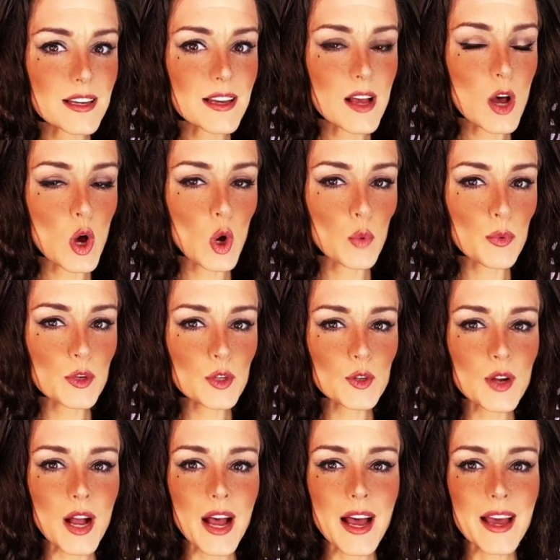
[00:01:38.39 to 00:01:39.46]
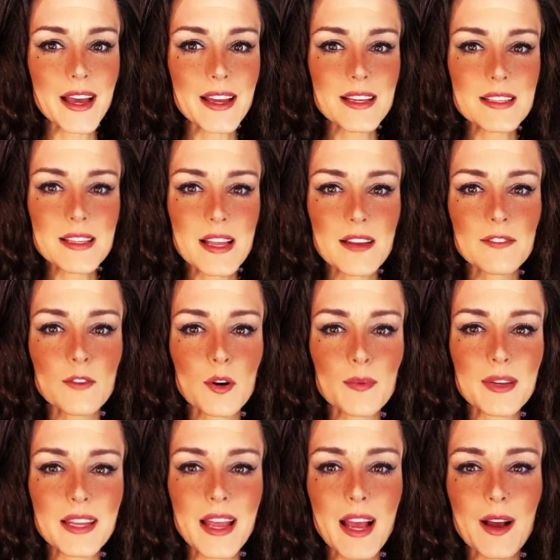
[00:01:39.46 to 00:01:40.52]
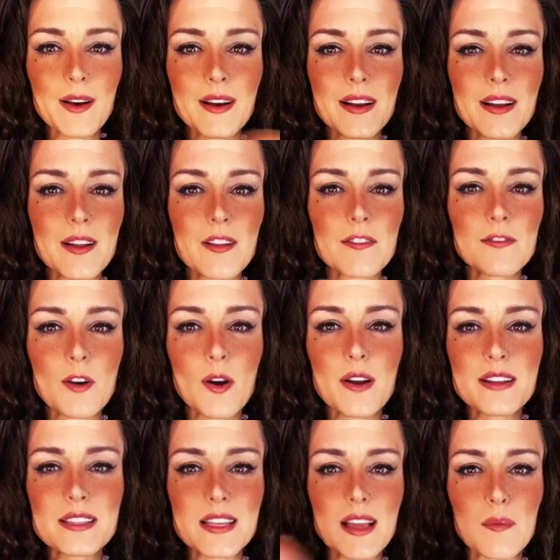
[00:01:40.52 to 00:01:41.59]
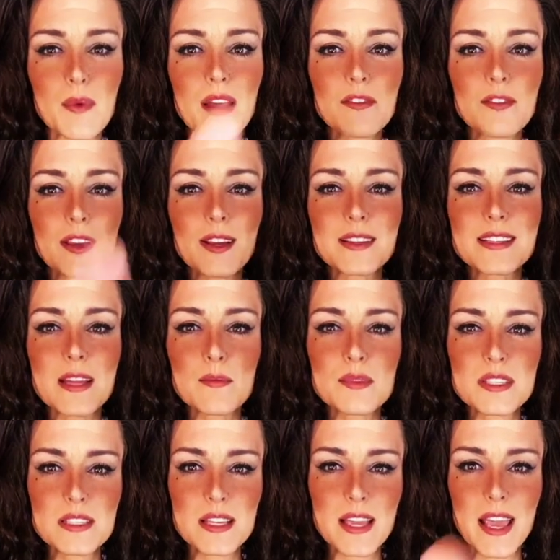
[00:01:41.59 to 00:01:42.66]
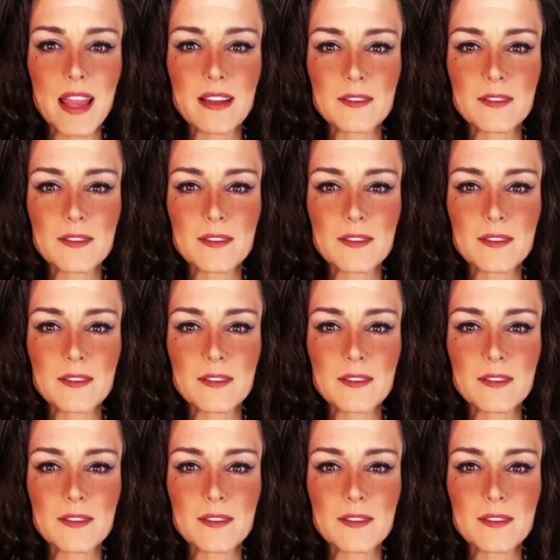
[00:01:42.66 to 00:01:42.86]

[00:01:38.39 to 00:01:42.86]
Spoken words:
Open your eyes for me now, focusing on my fingertips again.